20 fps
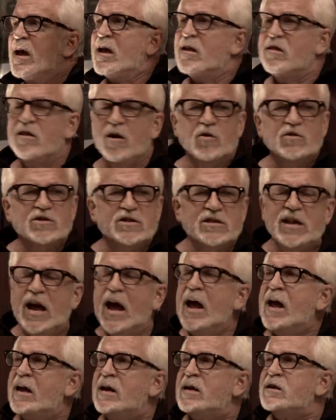In those
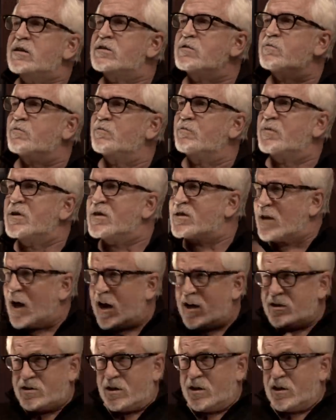days,
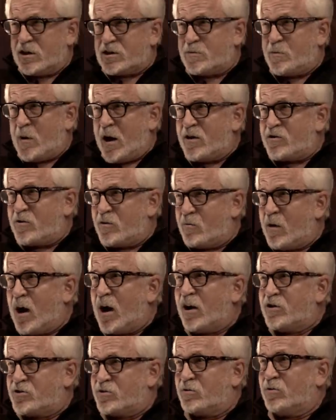besides an expander
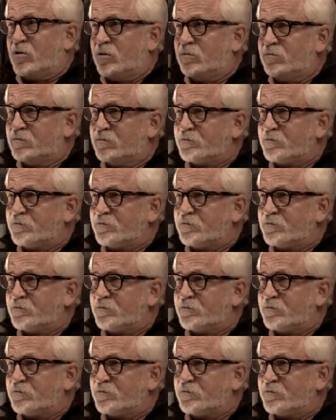module,